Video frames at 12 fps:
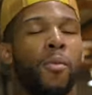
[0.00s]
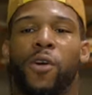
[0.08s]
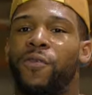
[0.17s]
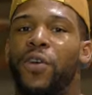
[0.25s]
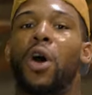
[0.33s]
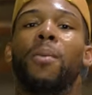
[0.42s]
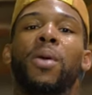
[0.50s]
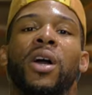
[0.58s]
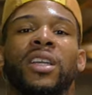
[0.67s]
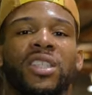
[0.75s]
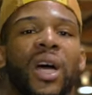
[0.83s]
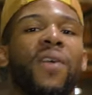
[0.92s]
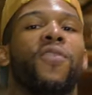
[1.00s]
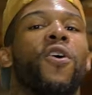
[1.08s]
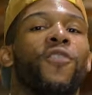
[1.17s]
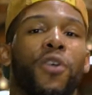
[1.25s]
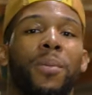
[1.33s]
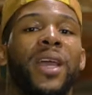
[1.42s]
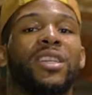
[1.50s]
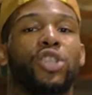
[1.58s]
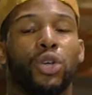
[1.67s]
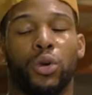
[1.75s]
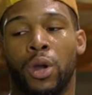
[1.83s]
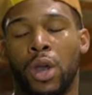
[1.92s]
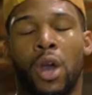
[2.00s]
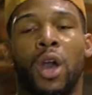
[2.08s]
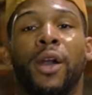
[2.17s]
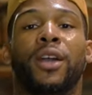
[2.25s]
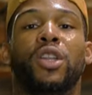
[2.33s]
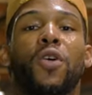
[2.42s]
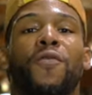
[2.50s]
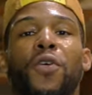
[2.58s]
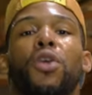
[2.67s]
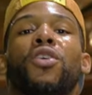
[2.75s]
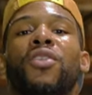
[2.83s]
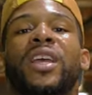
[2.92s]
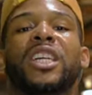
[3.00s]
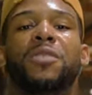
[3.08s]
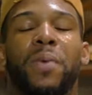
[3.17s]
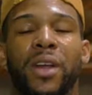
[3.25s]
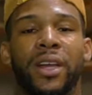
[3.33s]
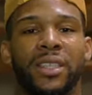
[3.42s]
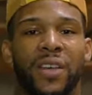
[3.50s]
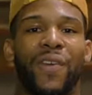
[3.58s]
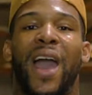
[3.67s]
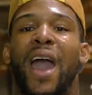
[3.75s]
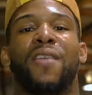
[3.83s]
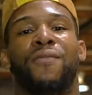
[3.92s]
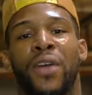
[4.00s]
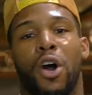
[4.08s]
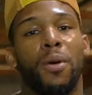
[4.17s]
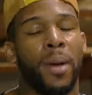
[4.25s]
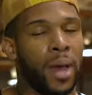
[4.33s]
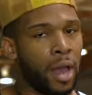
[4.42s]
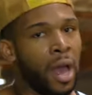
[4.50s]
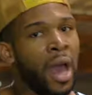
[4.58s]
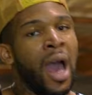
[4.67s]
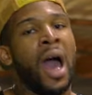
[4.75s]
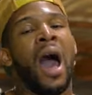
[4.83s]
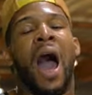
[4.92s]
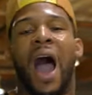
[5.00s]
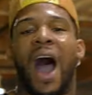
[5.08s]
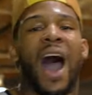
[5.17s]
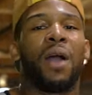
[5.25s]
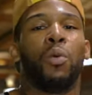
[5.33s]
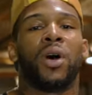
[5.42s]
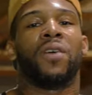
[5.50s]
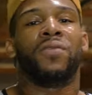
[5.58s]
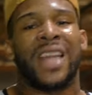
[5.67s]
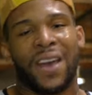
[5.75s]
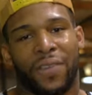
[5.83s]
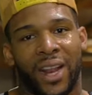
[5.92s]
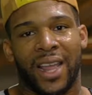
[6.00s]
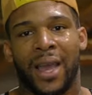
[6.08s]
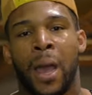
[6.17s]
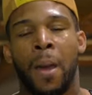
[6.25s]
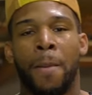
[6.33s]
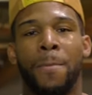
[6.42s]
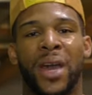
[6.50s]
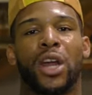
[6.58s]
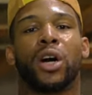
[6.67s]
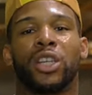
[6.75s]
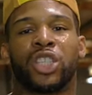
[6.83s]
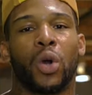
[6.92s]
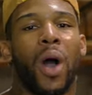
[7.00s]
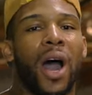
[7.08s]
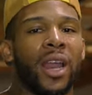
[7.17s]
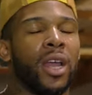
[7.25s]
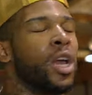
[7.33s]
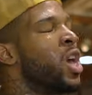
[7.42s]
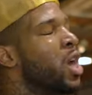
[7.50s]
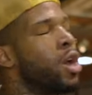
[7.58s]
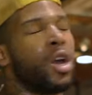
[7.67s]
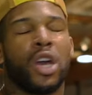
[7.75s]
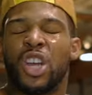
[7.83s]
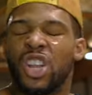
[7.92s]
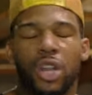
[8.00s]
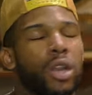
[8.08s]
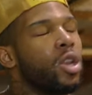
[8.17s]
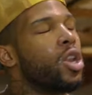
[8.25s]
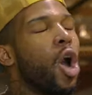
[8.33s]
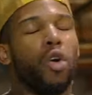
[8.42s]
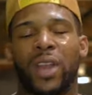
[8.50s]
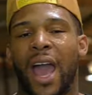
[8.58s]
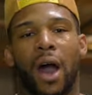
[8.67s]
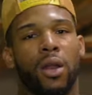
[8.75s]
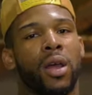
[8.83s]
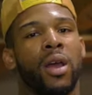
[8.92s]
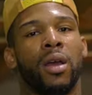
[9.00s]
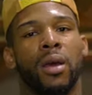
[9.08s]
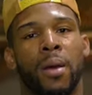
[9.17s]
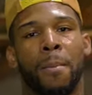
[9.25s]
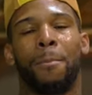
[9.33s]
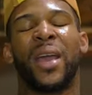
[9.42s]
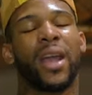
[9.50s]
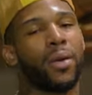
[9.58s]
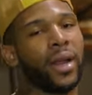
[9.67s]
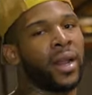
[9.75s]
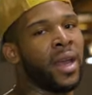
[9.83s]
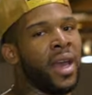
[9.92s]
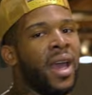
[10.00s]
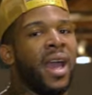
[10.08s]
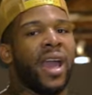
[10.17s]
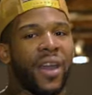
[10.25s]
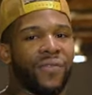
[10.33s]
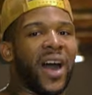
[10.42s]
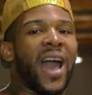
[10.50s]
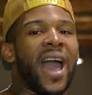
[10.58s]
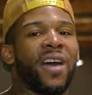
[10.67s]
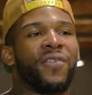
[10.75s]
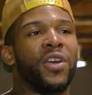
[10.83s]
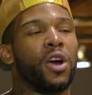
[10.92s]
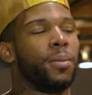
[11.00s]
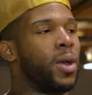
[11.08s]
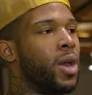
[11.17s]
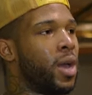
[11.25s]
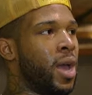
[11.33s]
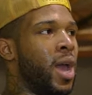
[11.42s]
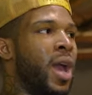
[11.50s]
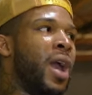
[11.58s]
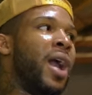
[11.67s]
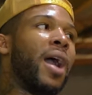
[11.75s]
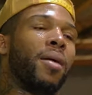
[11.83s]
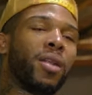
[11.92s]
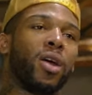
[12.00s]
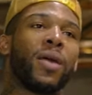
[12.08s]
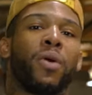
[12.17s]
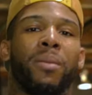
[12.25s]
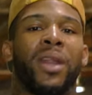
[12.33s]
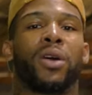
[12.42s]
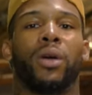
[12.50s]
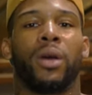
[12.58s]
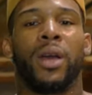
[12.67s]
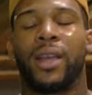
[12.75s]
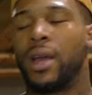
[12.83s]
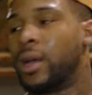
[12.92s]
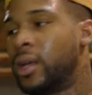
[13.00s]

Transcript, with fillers: more film and stuff for me to, you know, further the experience. If I had film, I would have definitely been on a squad. No doubt, period. If I had film. And, you know, they wanted me to go to